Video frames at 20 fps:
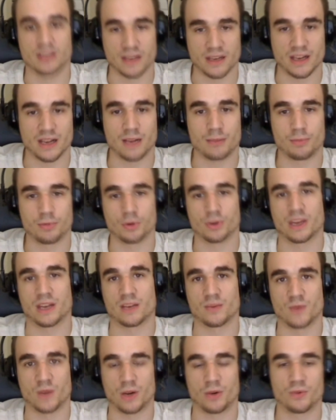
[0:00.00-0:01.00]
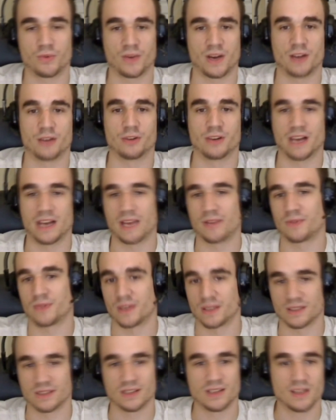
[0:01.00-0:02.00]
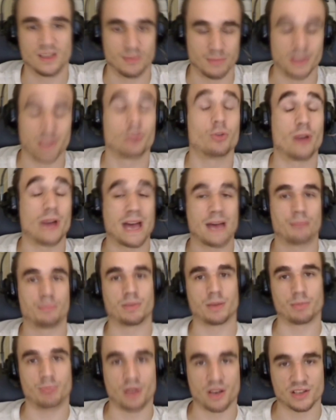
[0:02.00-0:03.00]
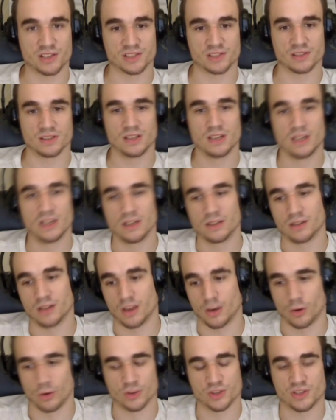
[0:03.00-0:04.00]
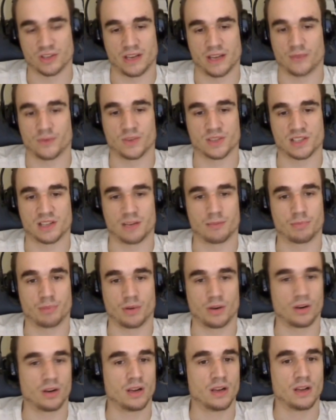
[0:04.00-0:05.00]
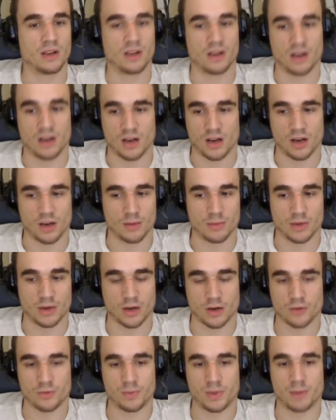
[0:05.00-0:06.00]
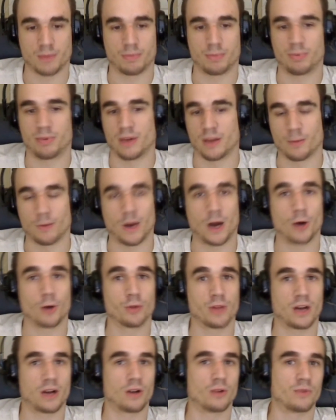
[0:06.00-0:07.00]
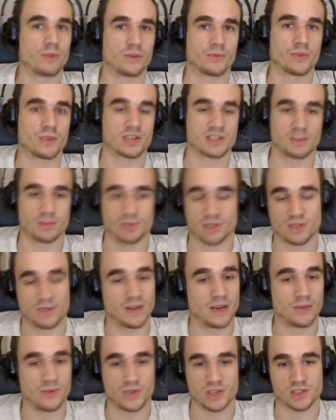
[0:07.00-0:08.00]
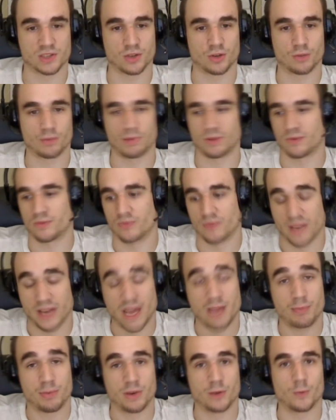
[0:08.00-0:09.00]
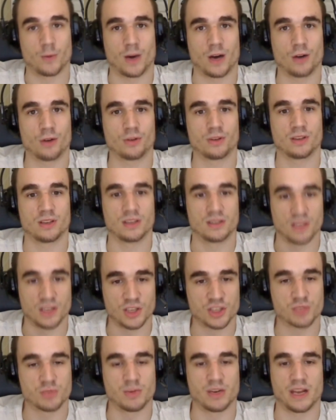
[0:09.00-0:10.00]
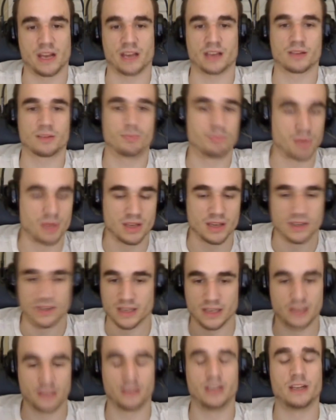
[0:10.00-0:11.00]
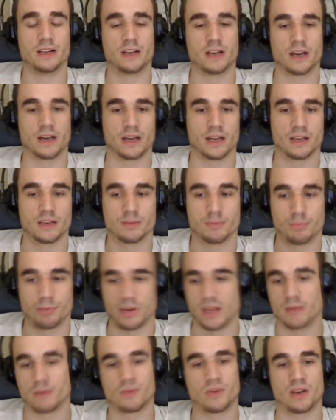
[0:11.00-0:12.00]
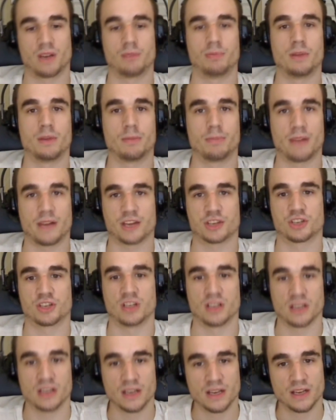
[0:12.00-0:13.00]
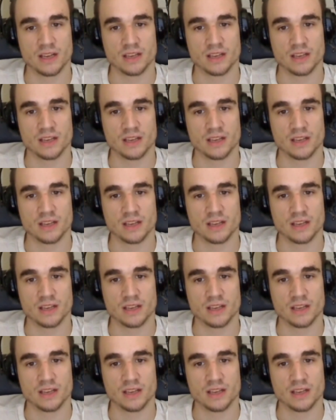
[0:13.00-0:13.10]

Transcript: can help you get very far in your life and make you a happier person. Now also, like for example, a lot of people play WoW now with, for example, 12 years old, but when I played WoW, it taught me, like, being a guild leader and playing with other people actually